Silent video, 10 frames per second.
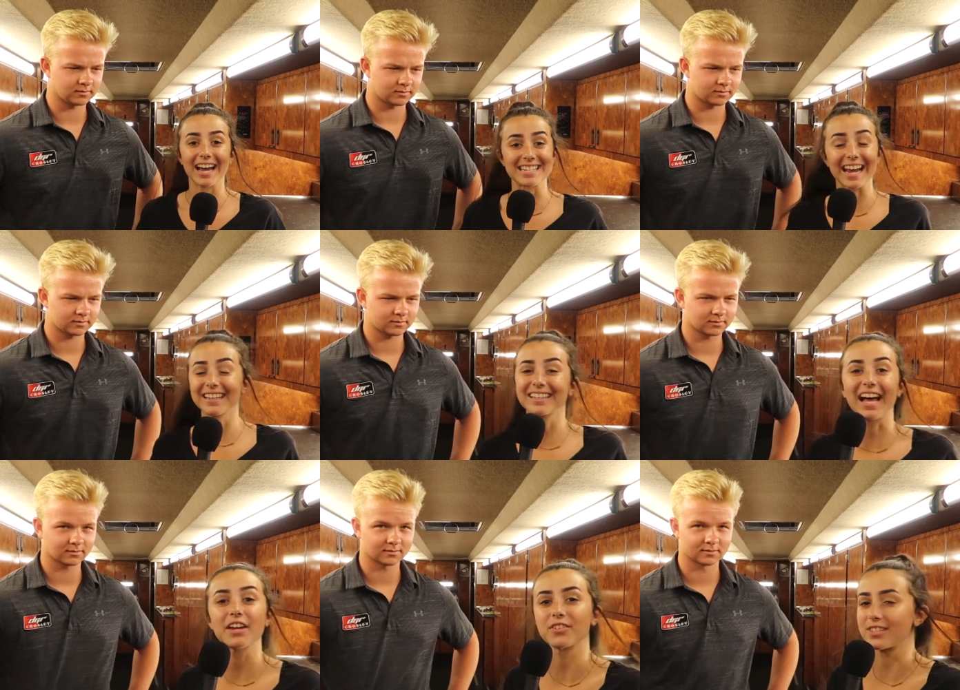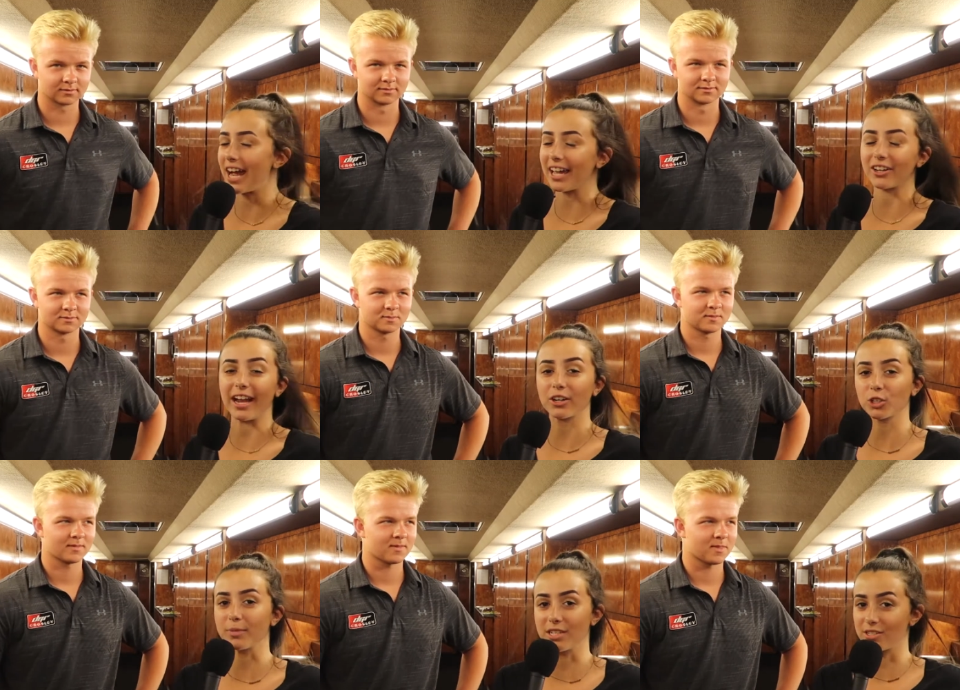Speaker 1: A day in the life of Tyler
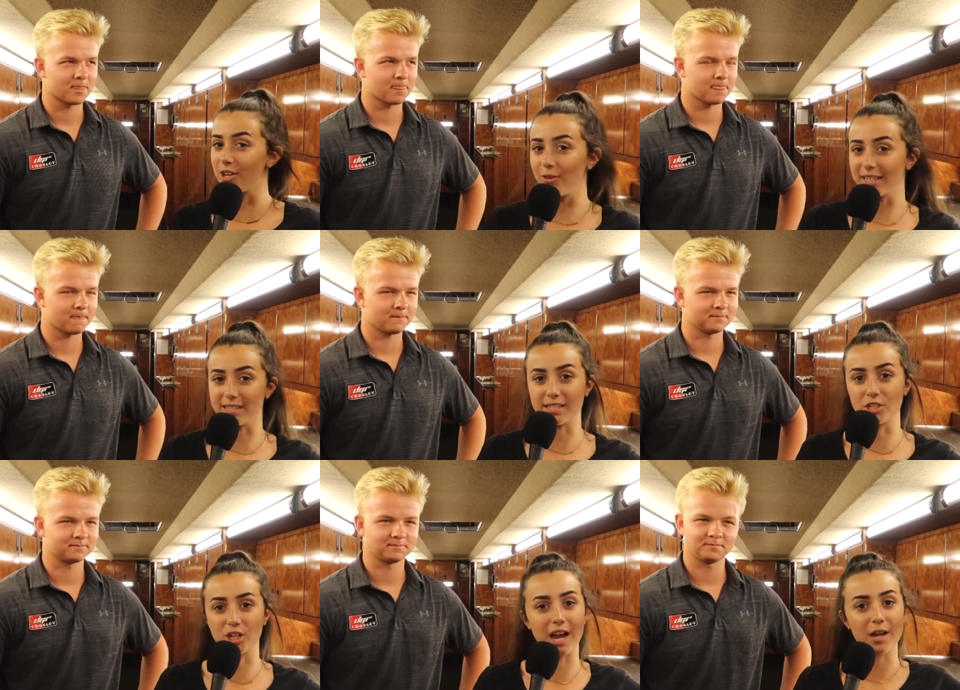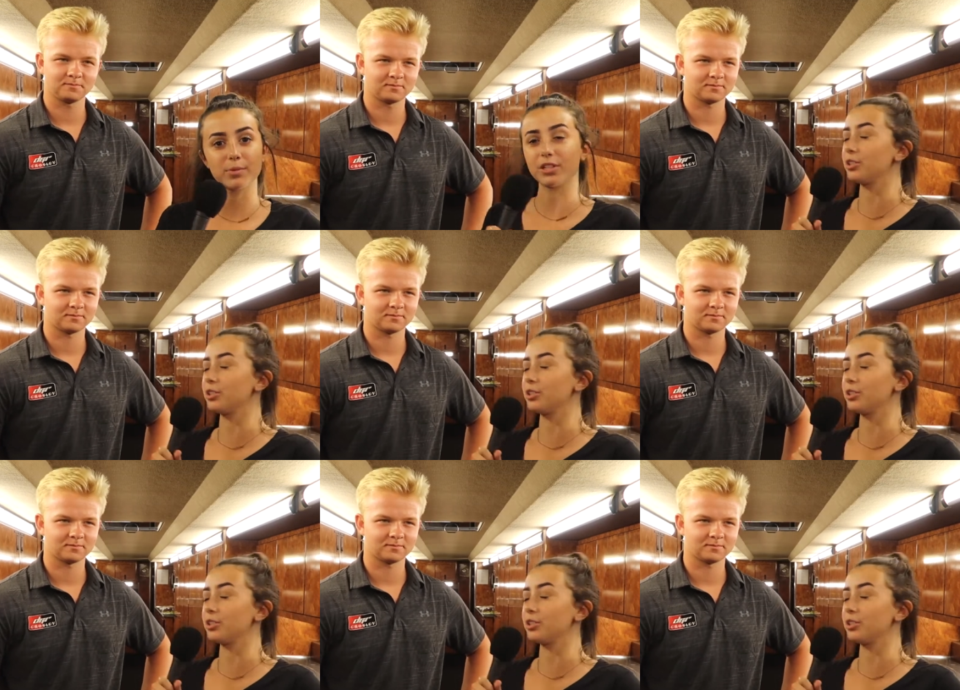Ankrum is no easy job.